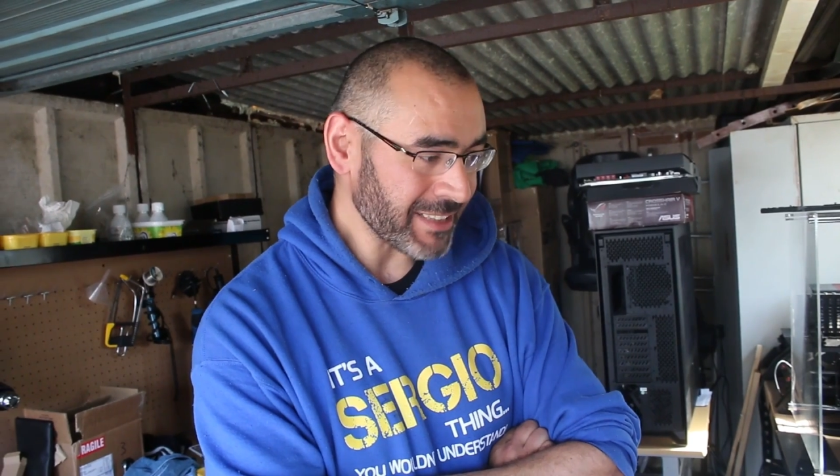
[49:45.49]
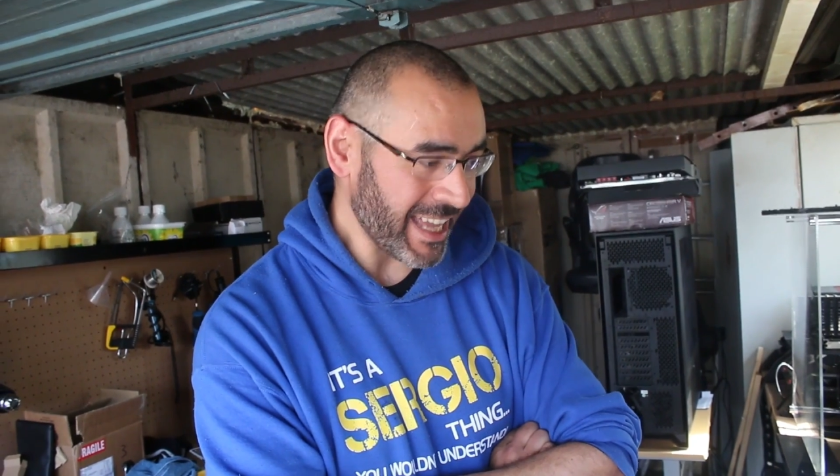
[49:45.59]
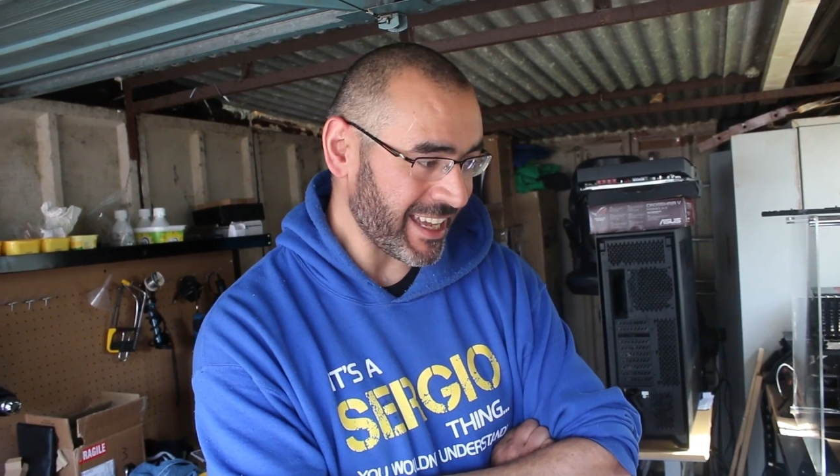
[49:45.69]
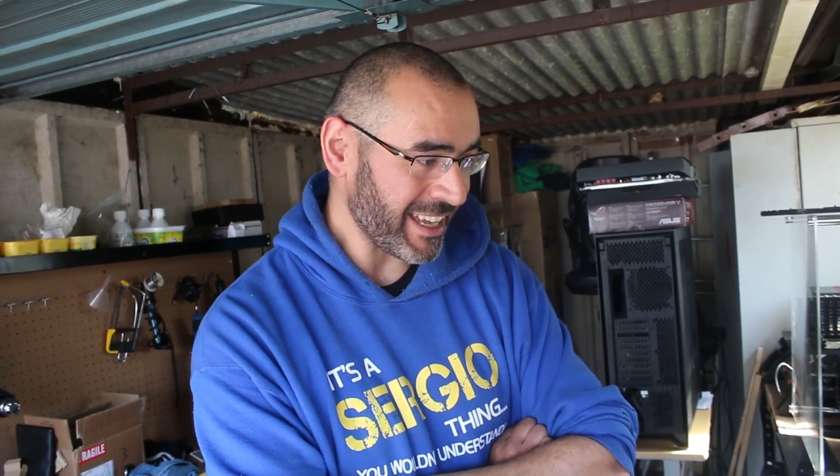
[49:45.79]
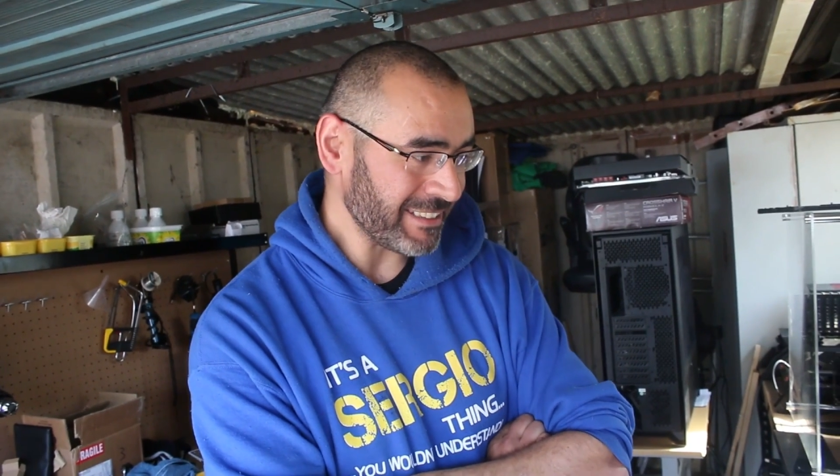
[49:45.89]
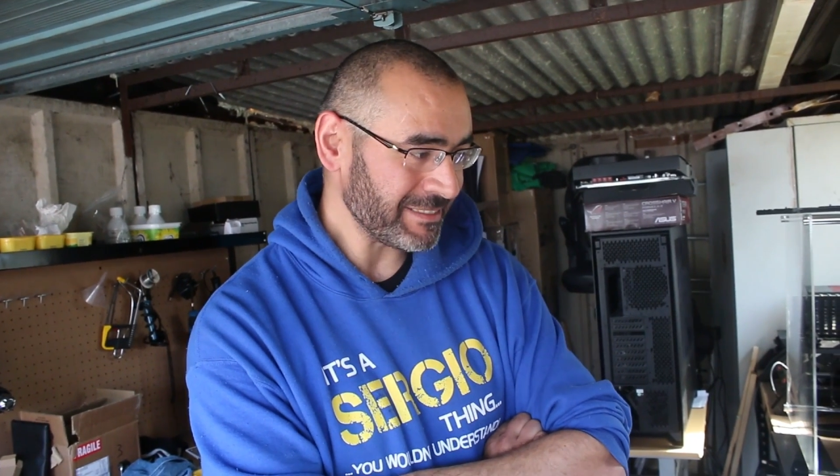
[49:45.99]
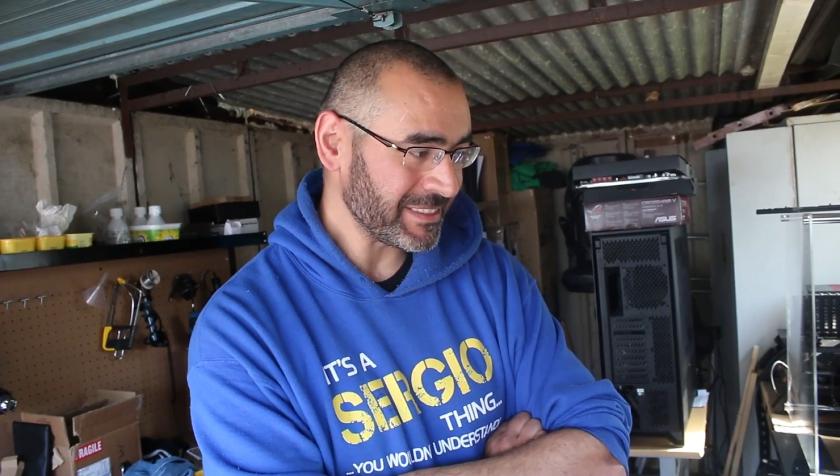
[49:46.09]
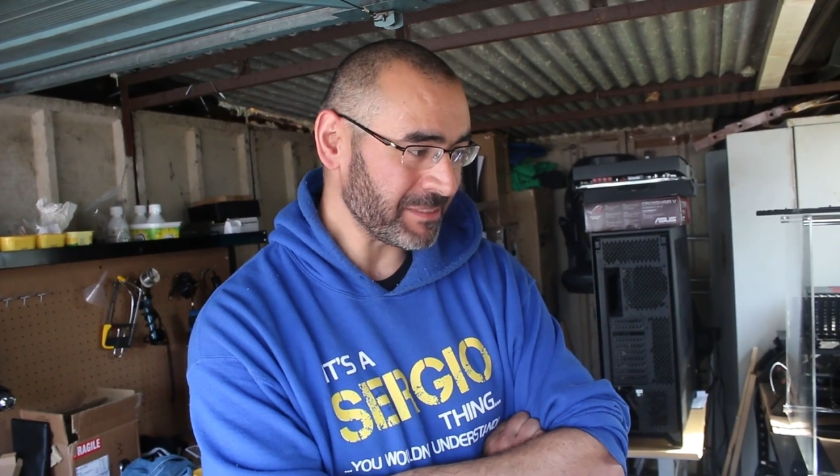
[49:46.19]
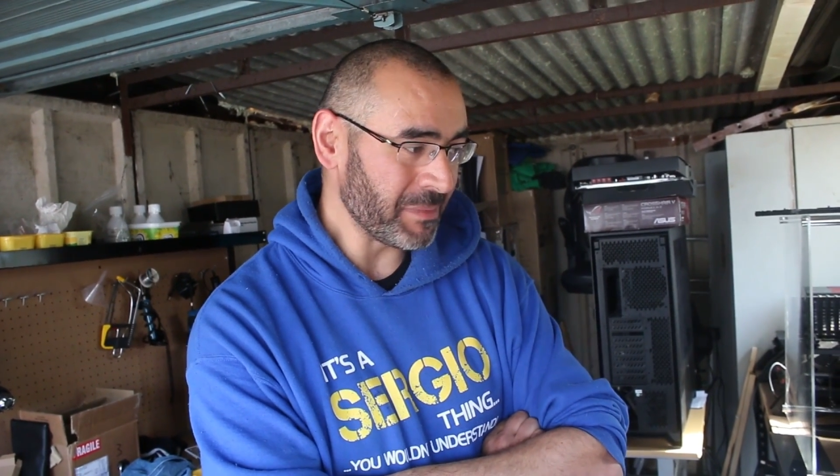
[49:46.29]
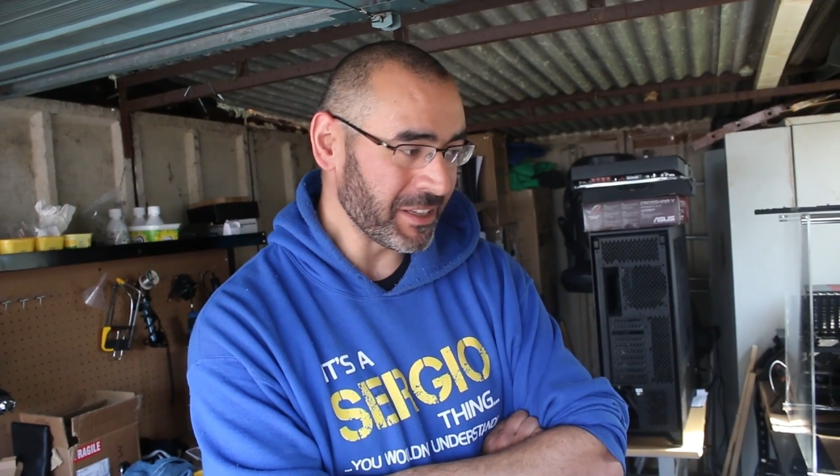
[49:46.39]

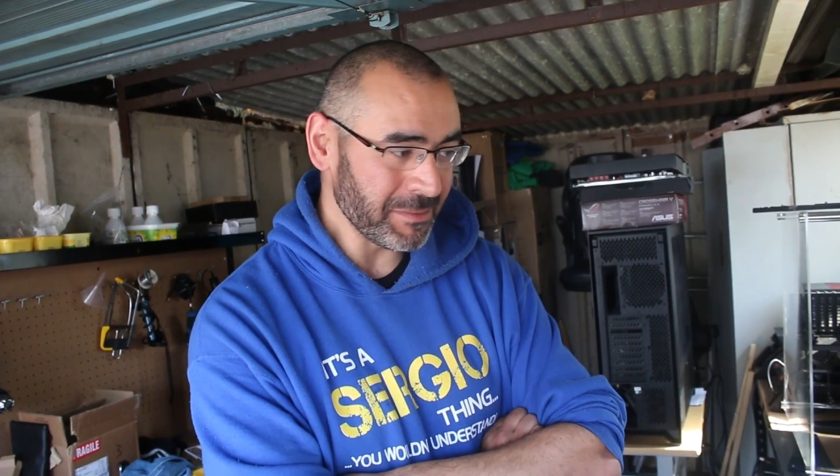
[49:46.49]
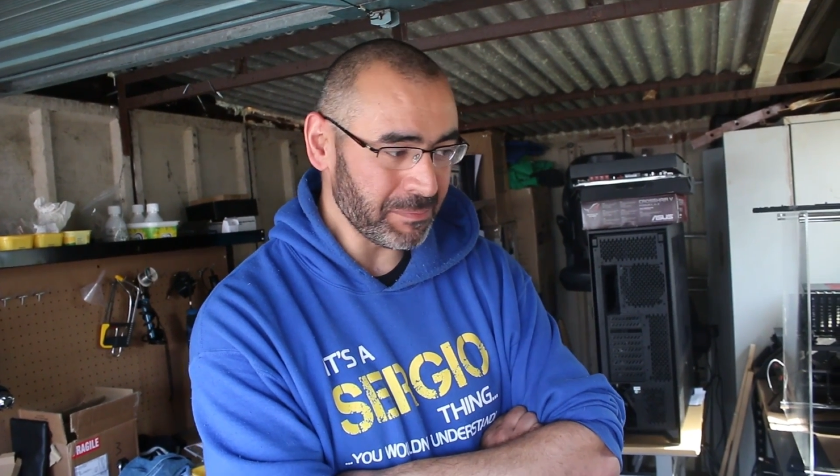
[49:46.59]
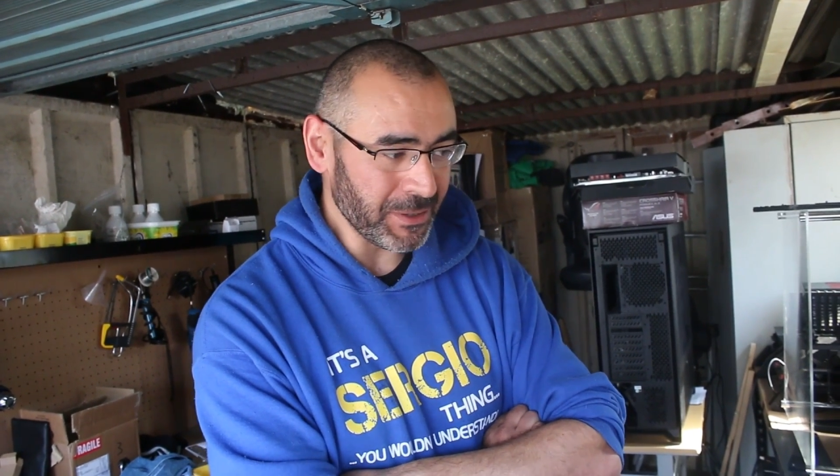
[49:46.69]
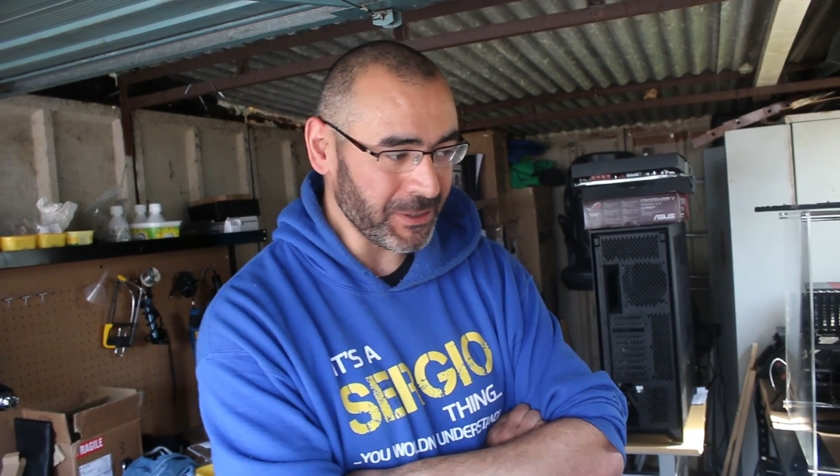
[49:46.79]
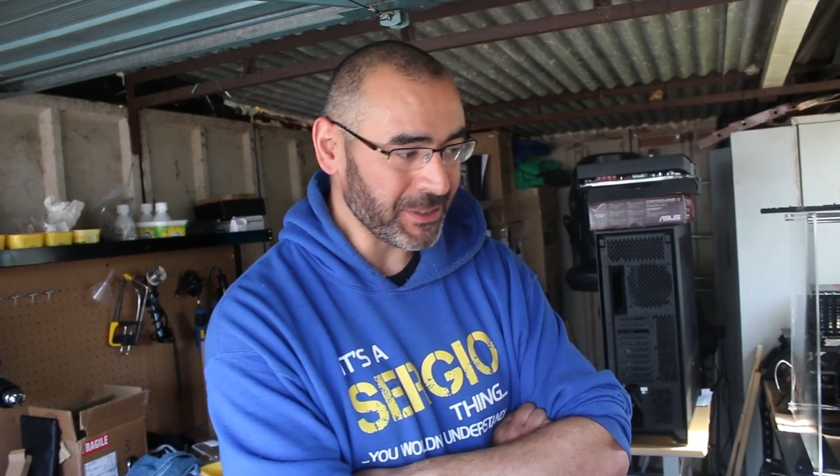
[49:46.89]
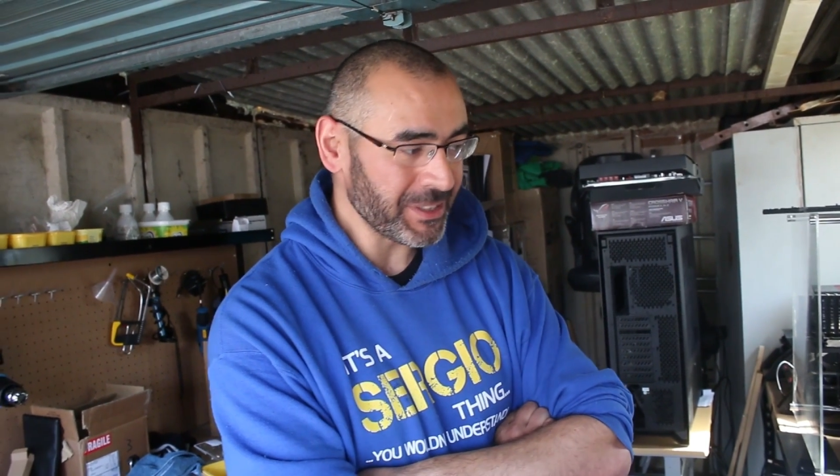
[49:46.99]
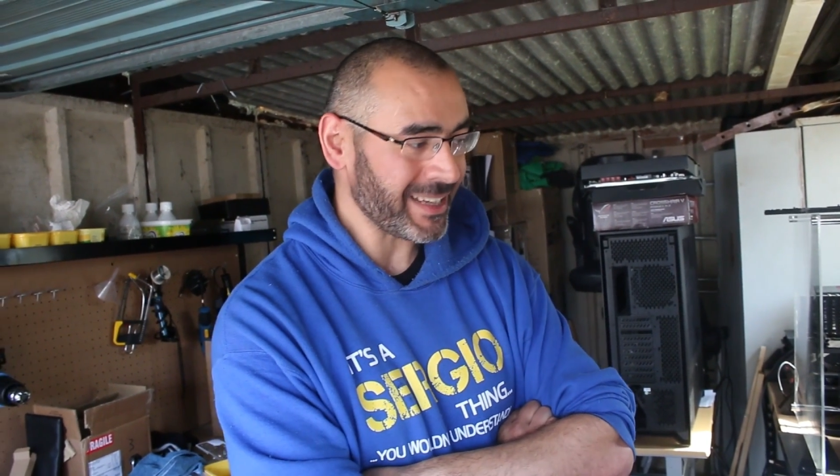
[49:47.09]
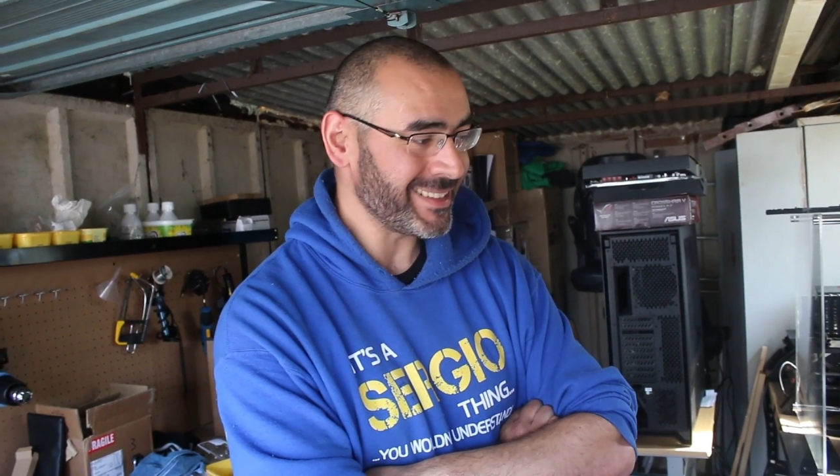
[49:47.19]
The motherboard